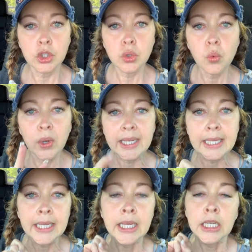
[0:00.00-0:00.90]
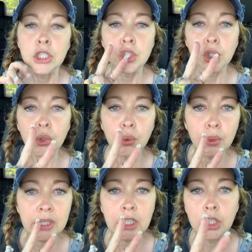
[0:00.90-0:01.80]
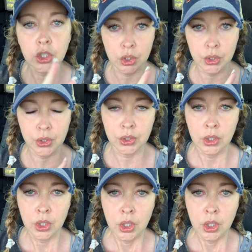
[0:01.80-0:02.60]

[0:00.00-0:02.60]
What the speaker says: 22 years